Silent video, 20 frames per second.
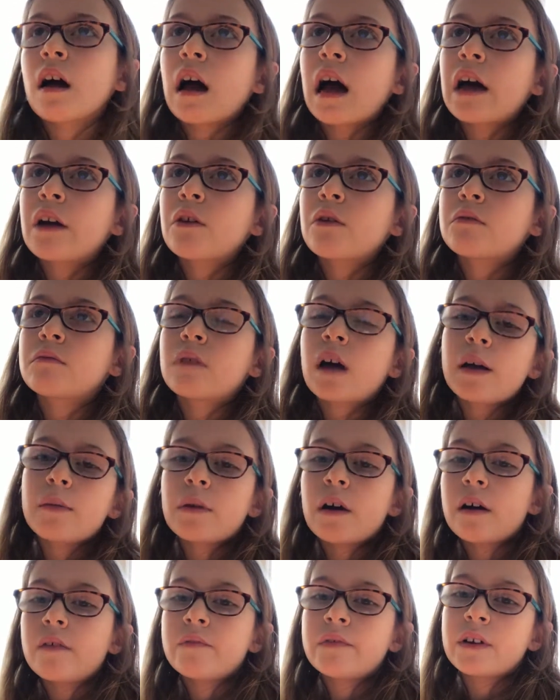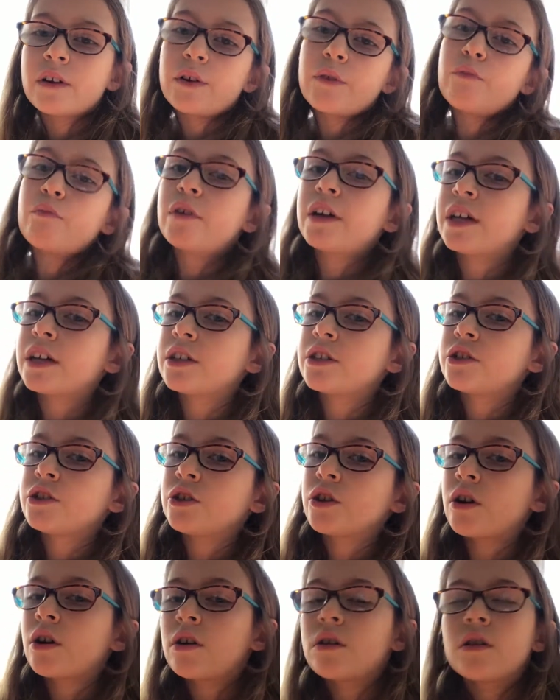I'm not very
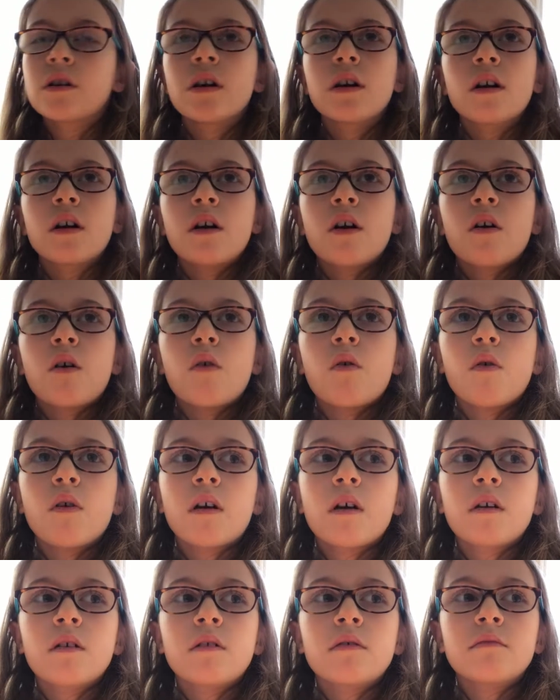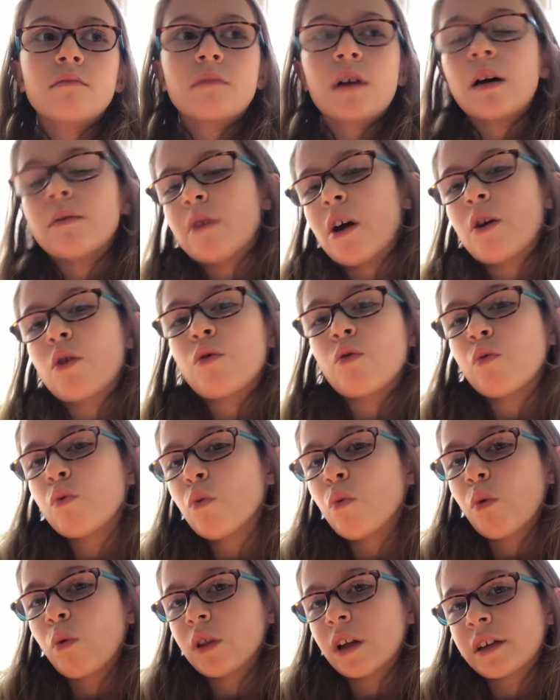rich, or I'm not
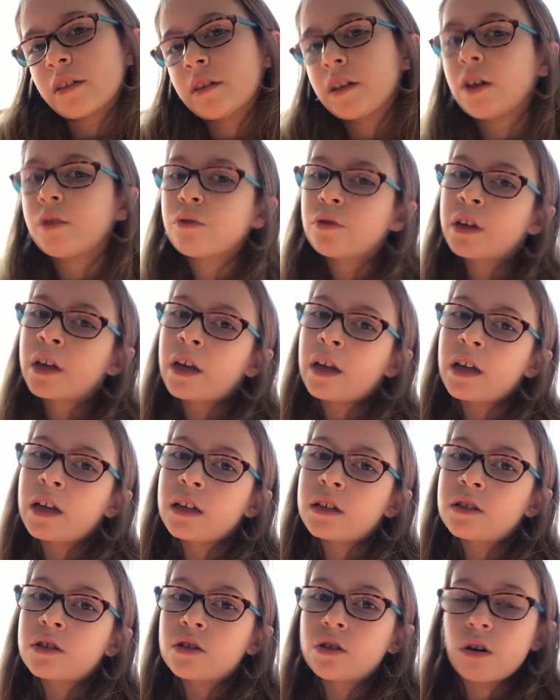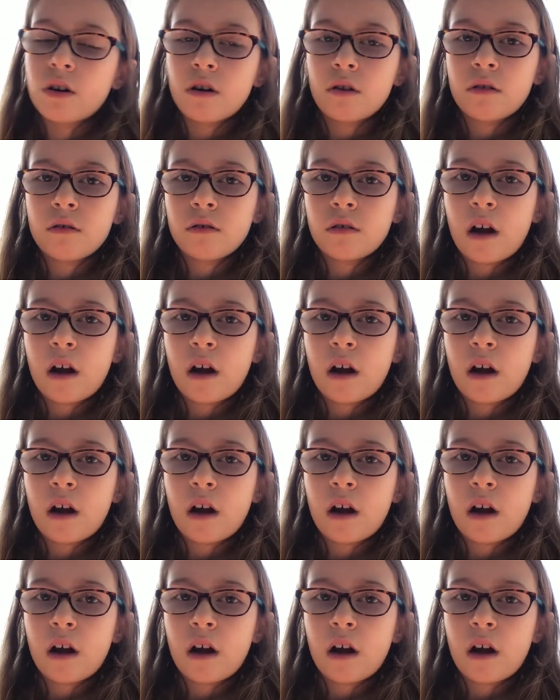cool like the other kids, or